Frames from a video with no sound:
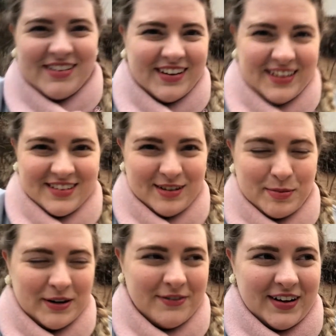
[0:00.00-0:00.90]
is like just
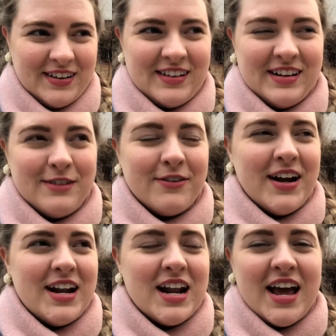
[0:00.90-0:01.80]
perfect because it's
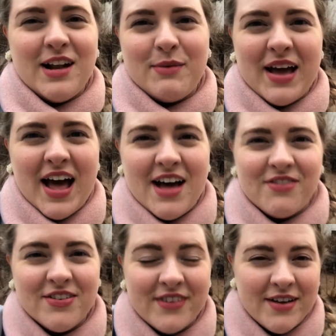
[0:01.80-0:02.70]
Friday night and we have
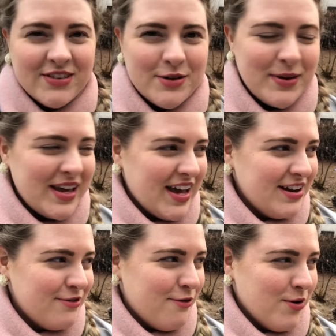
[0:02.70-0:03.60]
a 5-day
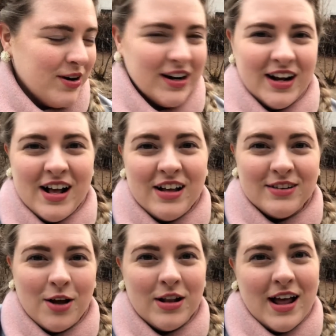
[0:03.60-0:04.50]
weekend for
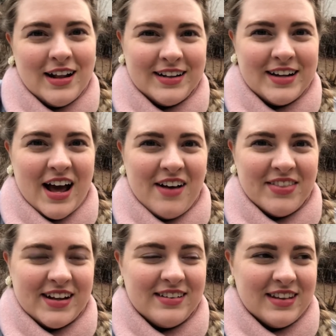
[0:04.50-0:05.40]
Seollal now.
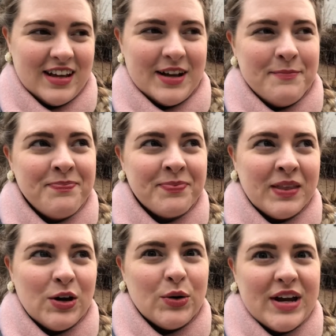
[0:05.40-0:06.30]
That's the
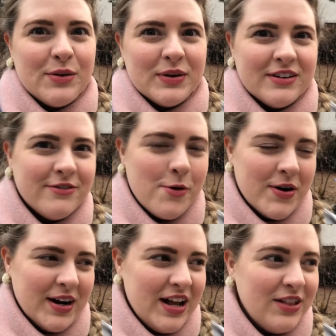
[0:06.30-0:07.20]
Korean word
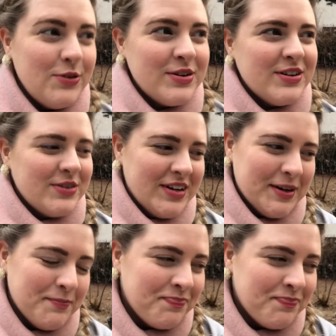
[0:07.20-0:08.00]
for Lunar New Year.